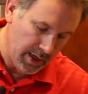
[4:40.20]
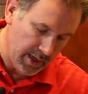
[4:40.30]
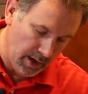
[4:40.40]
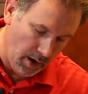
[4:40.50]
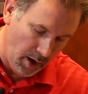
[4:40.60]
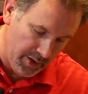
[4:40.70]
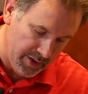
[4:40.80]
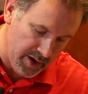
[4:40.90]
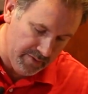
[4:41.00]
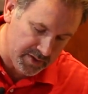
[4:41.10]
Get it all
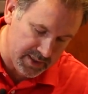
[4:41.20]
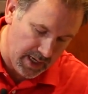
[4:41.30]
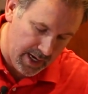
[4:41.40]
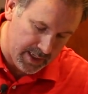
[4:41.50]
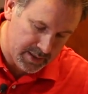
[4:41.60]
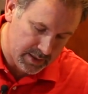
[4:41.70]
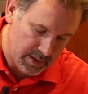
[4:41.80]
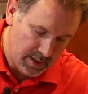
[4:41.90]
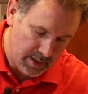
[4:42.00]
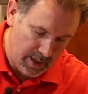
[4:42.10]
in the different sides.
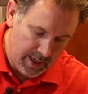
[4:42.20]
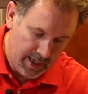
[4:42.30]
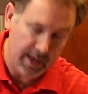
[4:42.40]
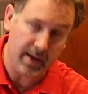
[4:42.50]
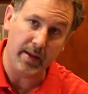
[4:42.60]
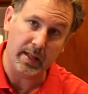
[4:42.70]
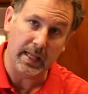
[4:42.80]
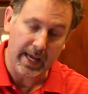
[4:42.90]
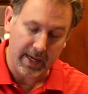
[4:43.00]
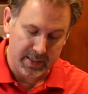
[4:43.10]
Get it in the
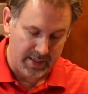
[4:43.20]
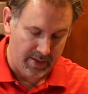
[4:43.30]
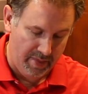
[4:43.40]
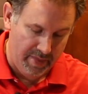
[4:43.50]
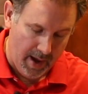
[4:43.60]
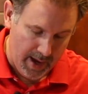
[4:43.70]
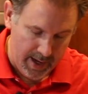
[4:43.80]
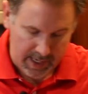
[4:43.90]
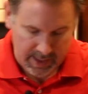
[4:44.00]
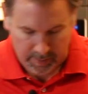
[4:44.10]
legs, in the thigh,
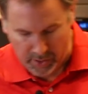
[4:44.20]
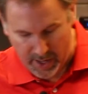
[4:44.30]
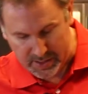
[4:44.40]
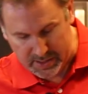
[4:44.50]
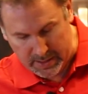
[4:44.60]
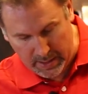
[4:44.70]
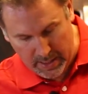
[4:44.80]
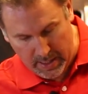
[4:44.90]
in the breast.